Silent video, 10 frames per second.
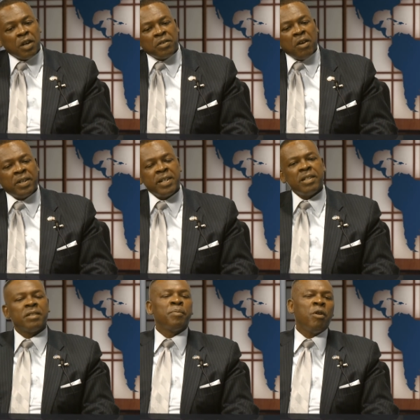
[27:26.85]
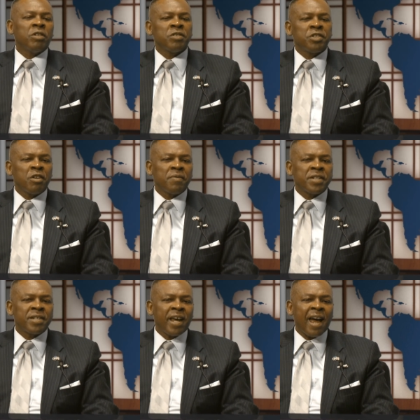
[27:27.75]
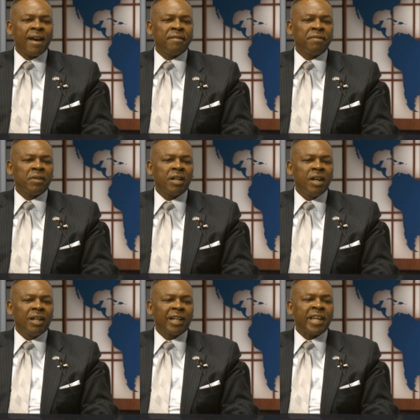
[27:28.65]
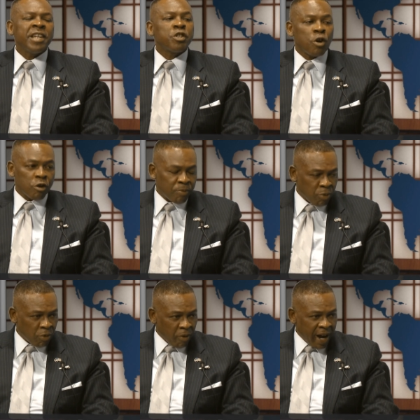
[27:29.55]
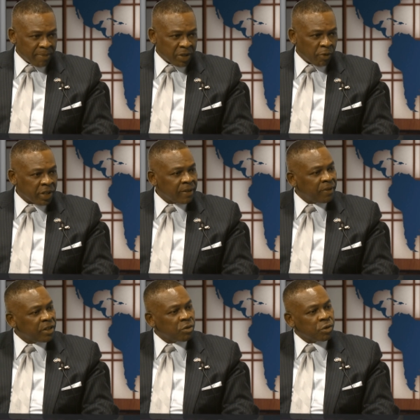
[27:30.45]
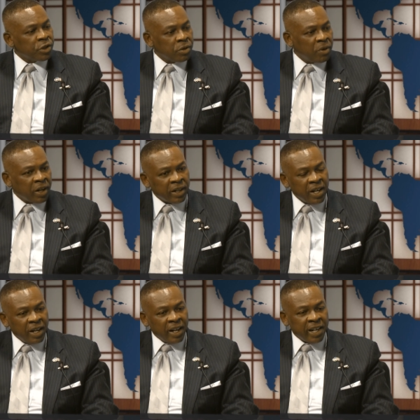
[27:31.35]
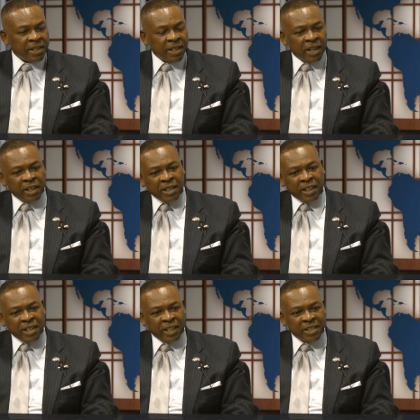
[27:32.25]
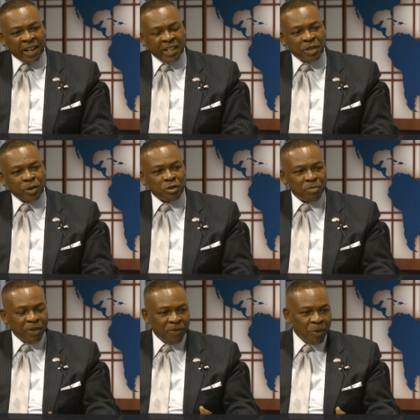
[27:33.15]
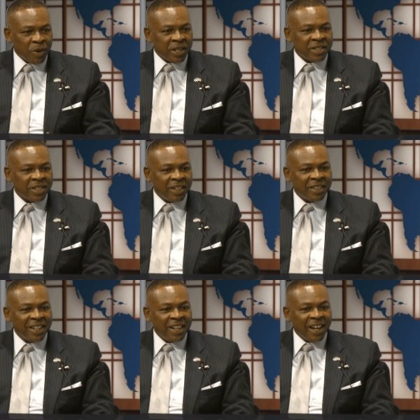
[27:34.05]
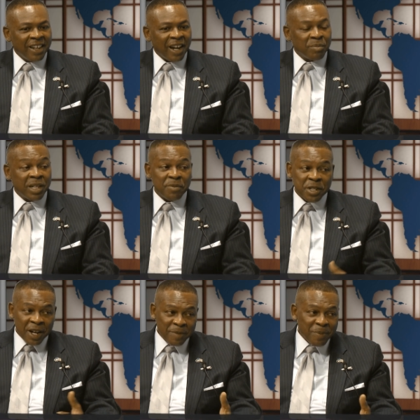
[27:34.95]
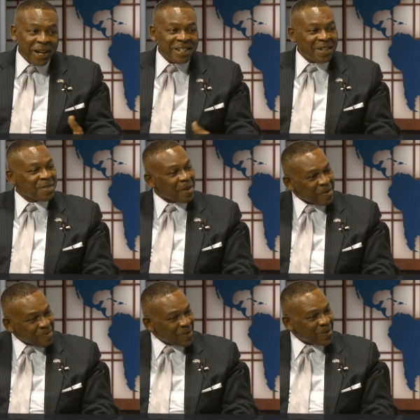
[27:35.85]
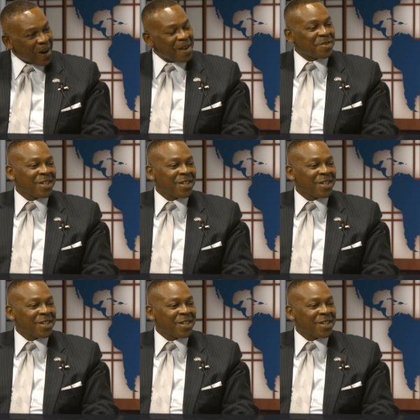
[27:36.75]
No, the Marshal Service, they have intern programs for individuals who are, and I had heard you before, it's I believe it's unpaid intern programs.